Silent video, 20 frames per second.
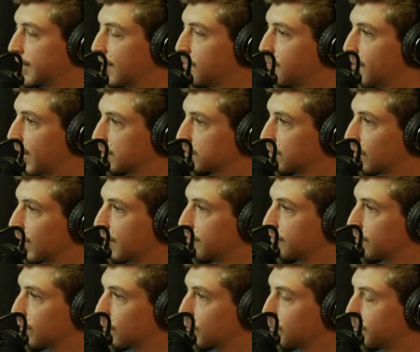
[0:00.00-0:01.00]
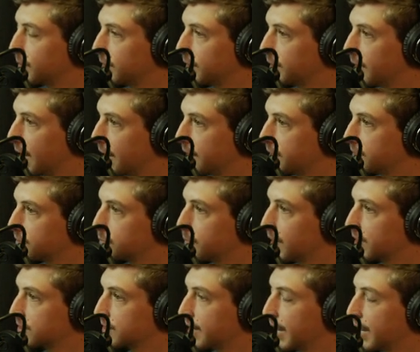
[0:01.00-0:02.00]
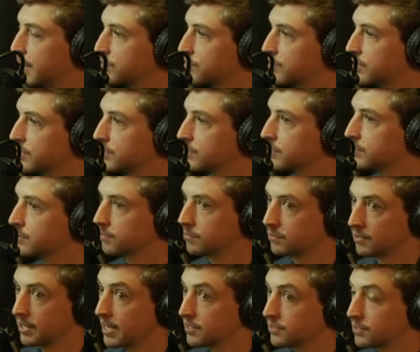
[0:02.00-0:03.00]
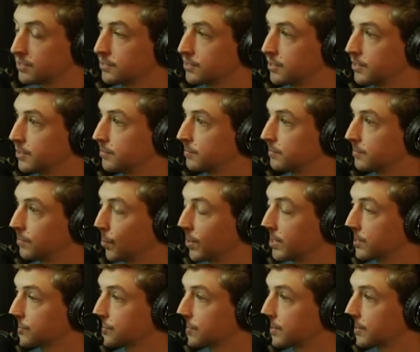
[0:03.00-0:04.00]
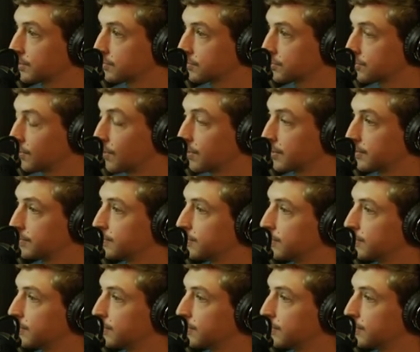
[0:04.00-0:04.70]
came back to life a little bit, had his best game since the SEC winning streak started.